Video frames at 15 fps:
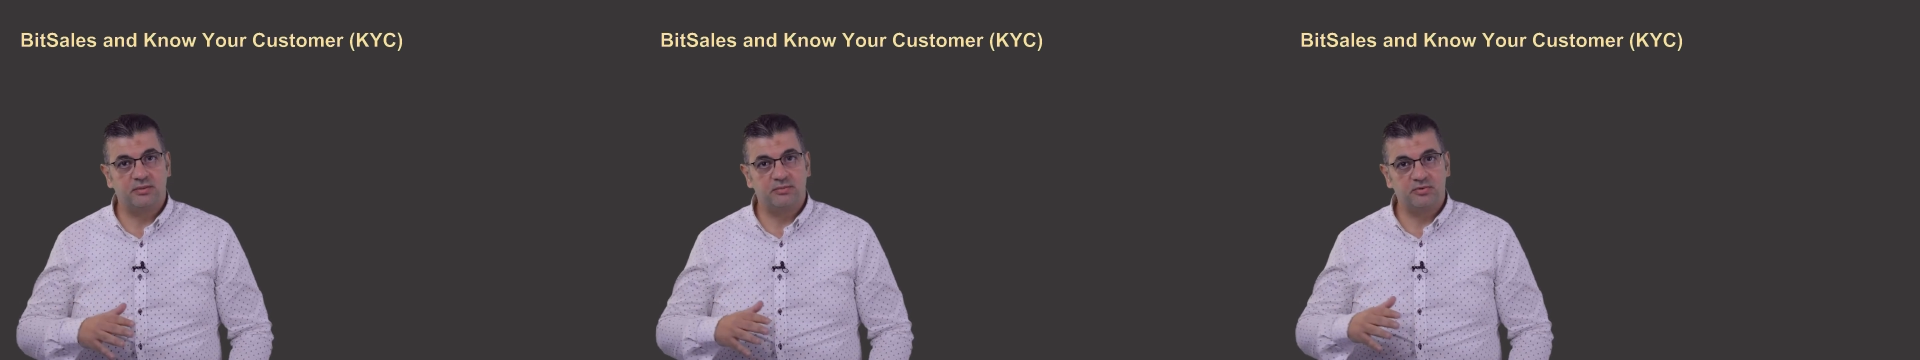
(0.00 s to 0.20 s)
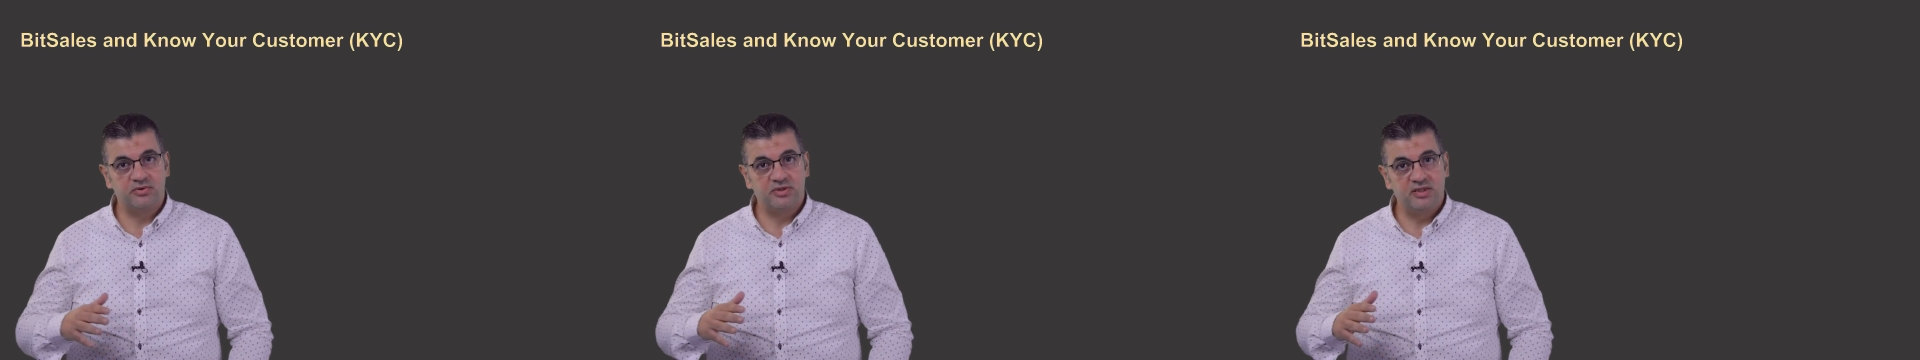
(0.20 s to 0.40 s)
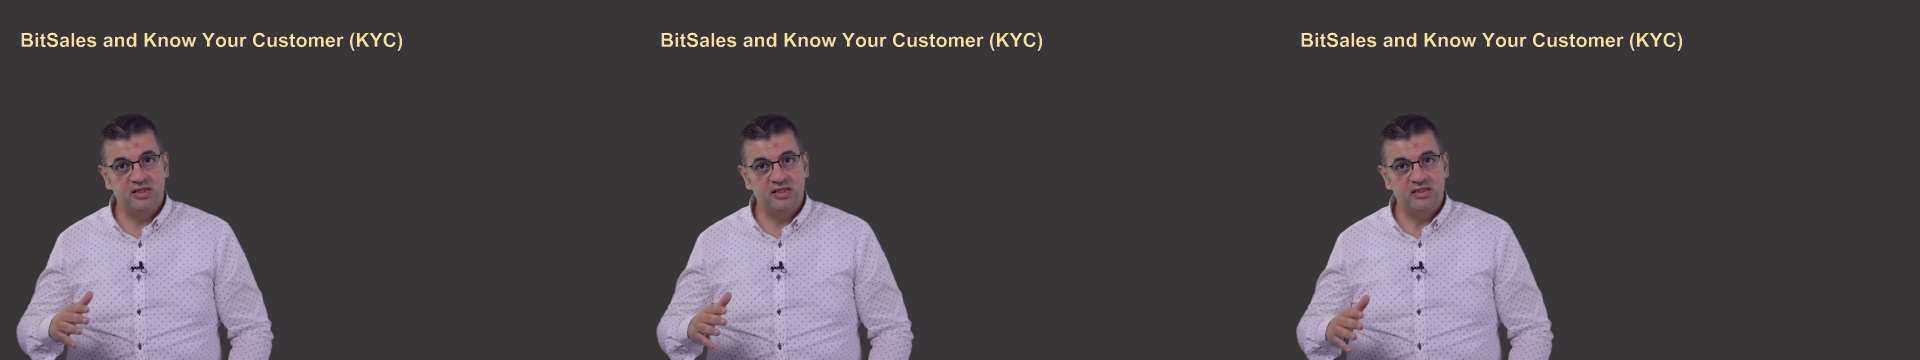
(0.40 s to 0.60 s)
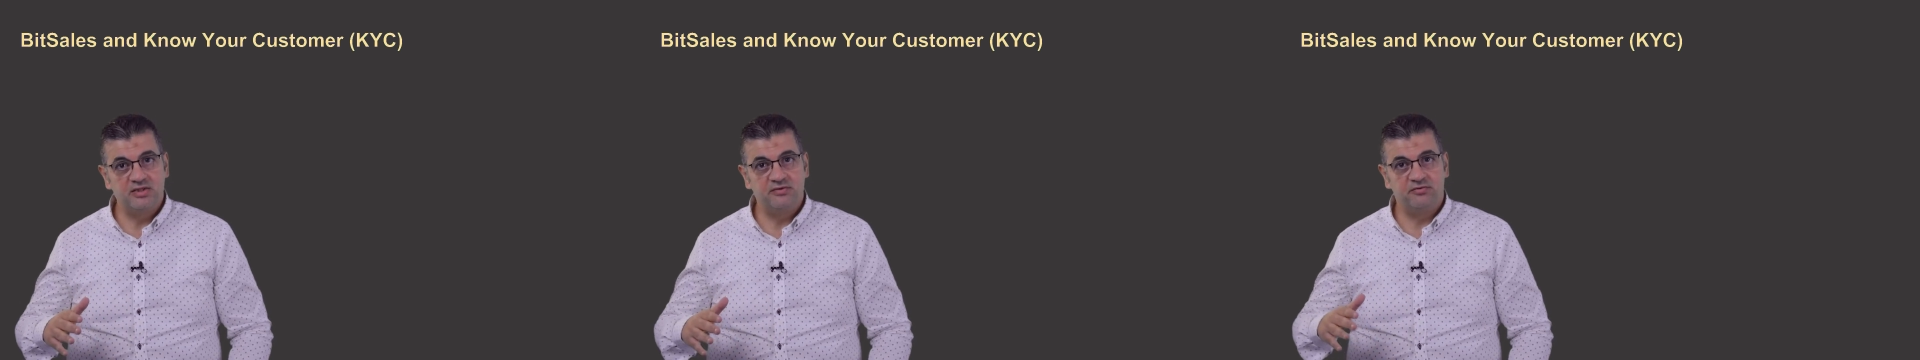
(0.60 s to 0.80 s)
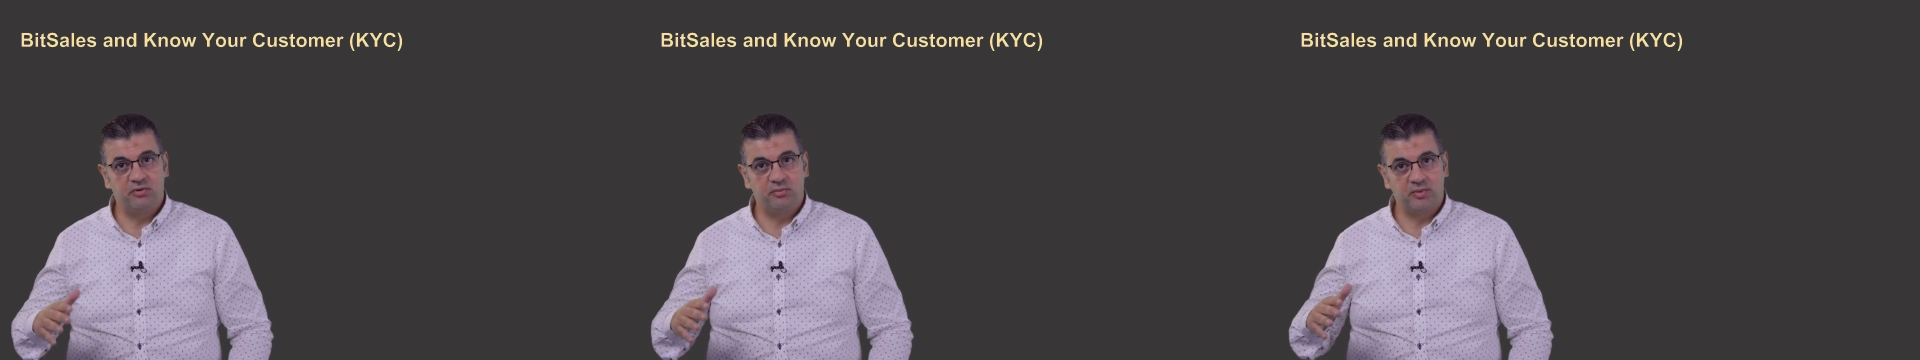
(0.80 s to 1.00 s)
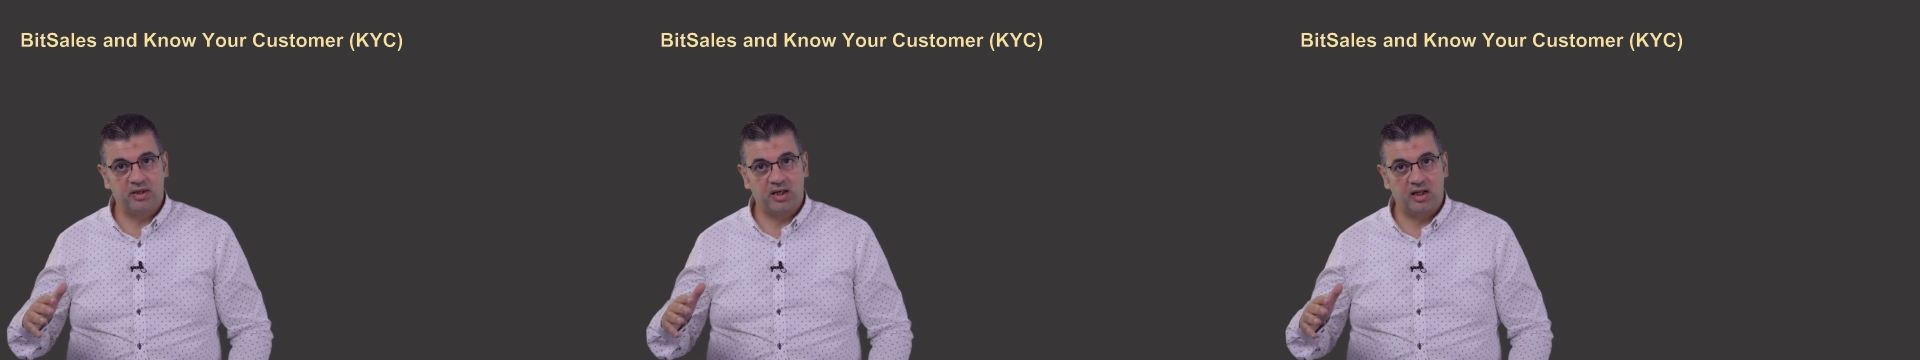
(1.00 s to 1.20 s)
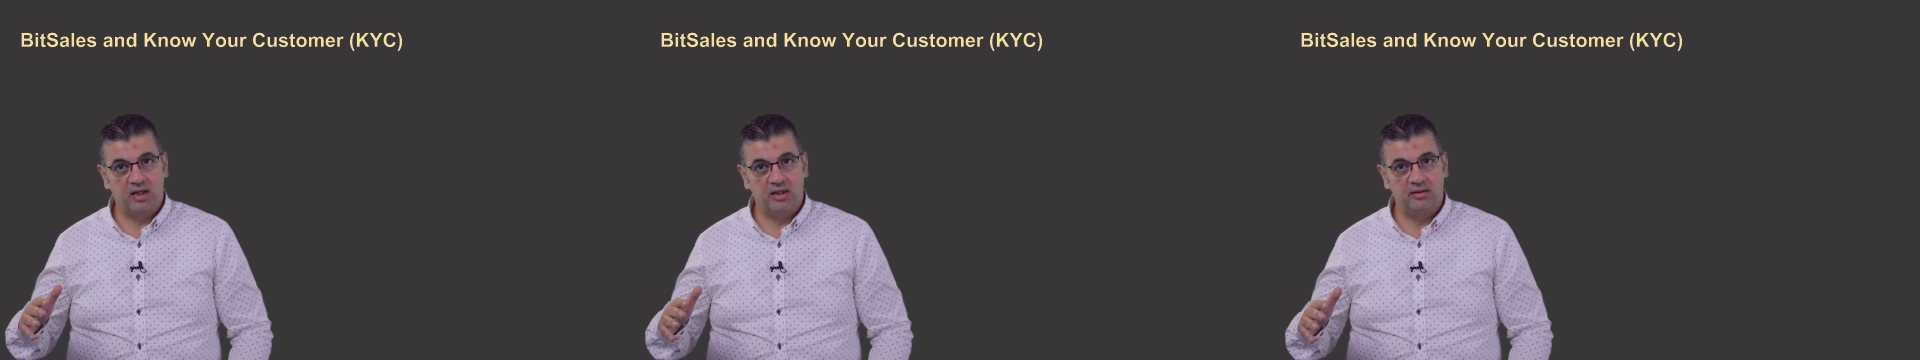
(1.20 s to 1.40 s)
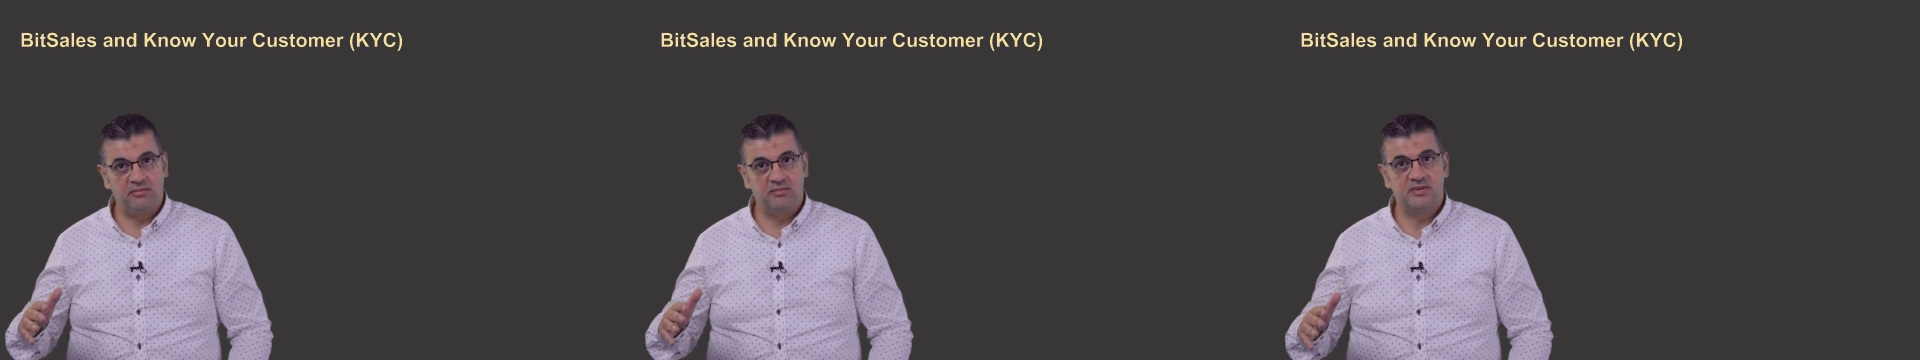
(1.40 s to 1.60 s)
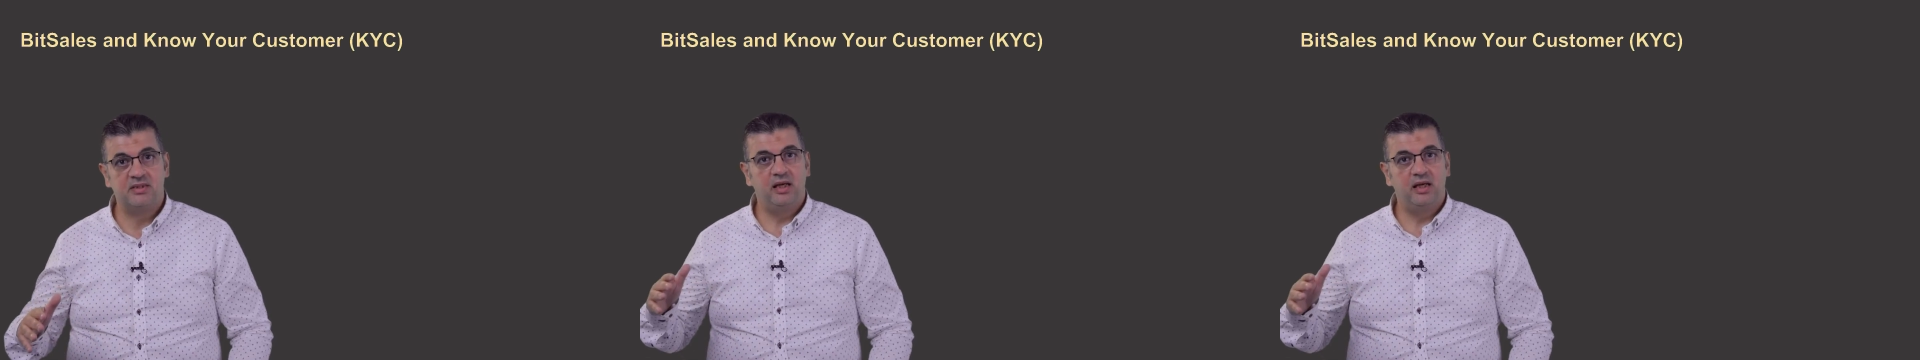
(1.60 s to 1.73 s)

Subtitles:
proceeds from crimes